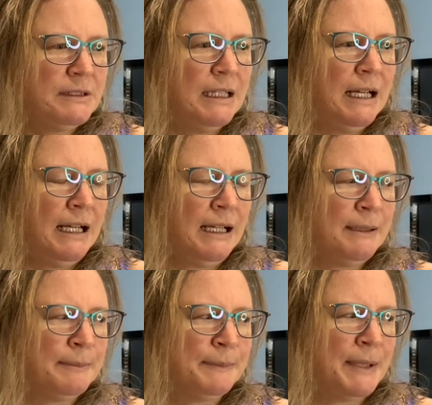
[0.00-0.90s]

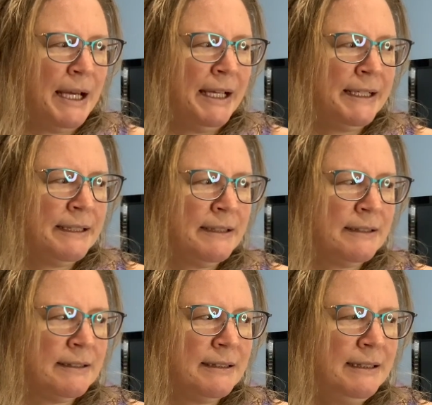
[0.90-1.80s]

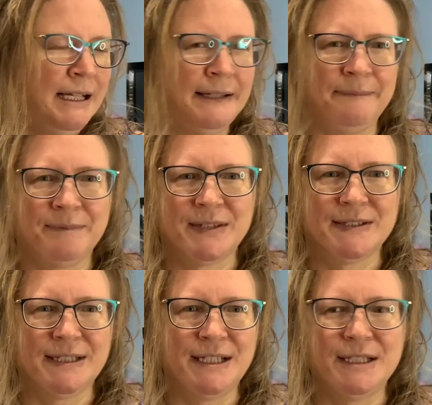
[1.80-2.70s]
And yeah,
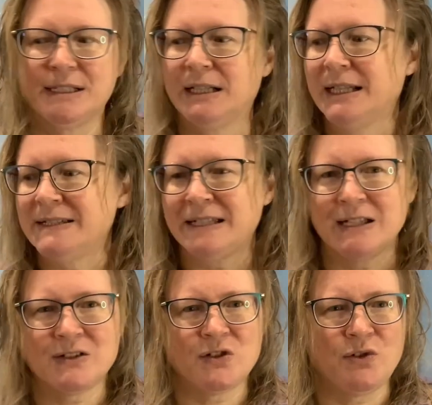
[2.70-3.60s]
so let's
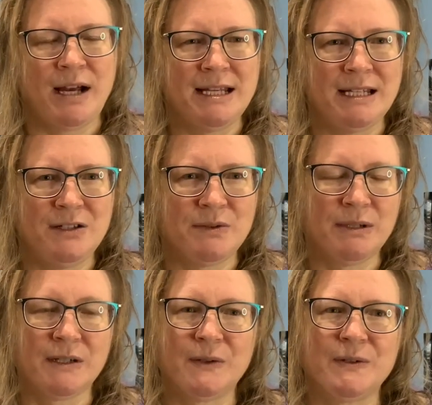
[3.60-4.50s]
get straight into
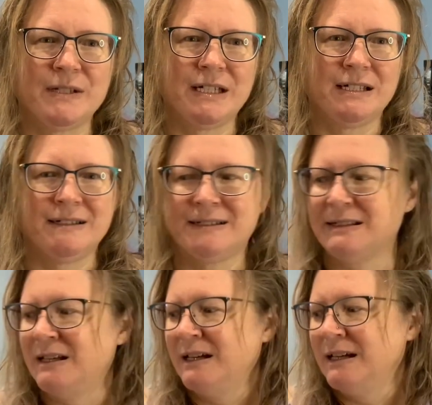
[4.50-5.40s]
it because it is
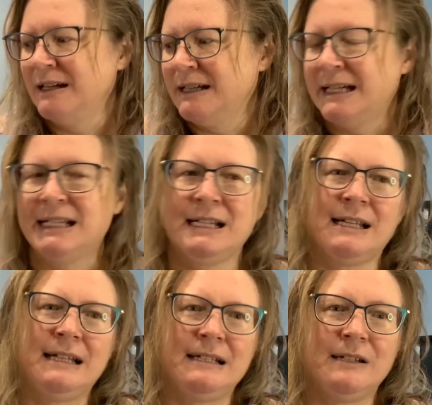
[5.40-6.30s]
getting
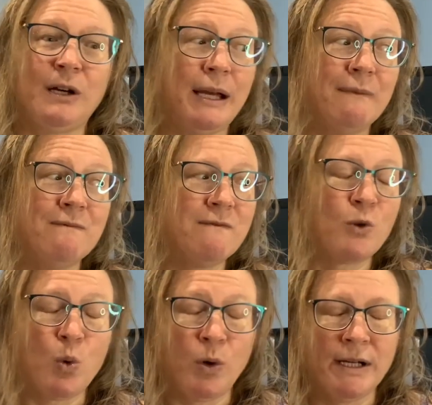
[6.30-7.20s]
late and I am
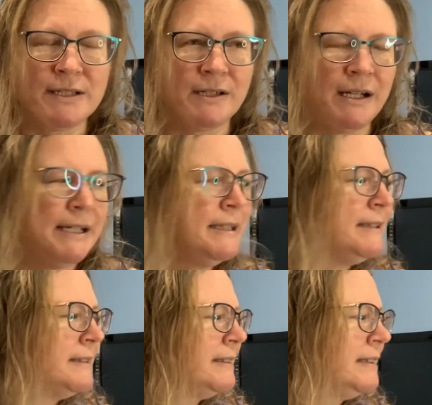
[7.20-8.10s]
quite tired,
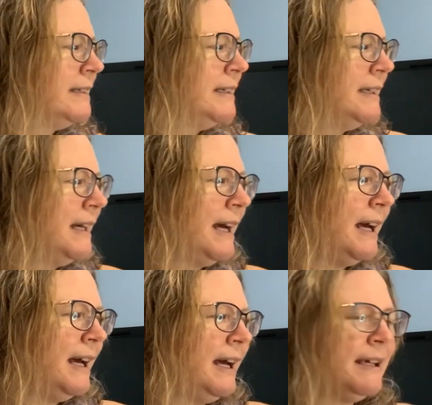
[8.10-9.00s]

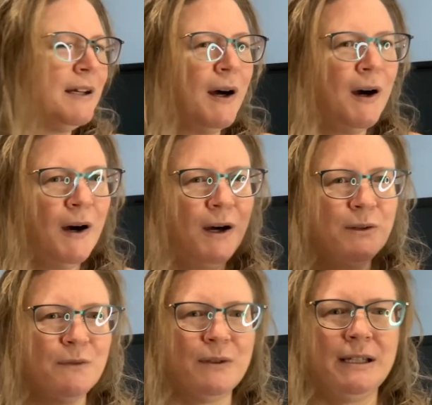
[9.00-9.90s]
and
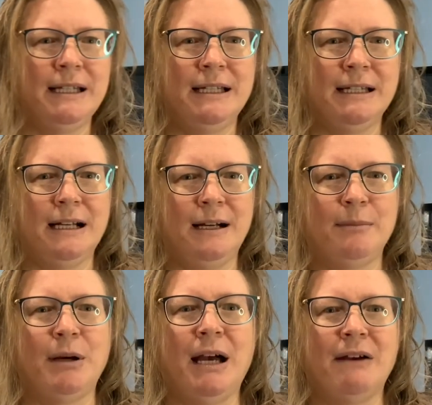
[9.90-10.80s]
hopefully
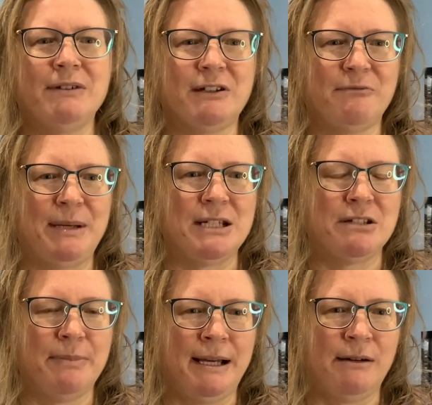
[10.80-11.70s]
I have enough battery
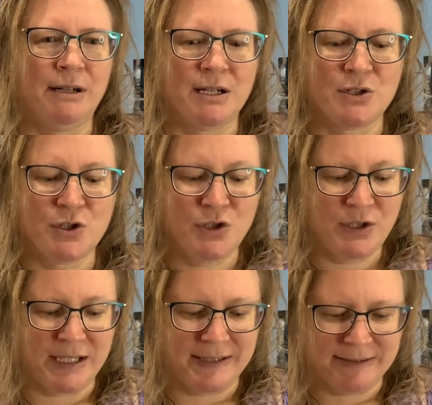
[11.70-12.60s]
power to do
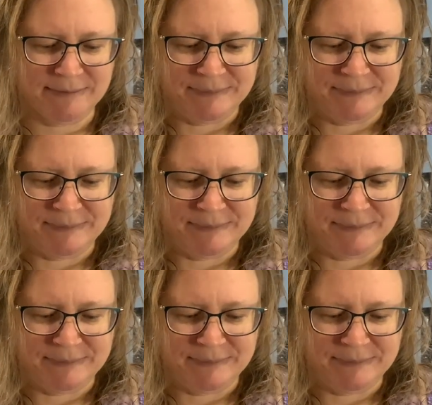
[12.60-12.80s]
this.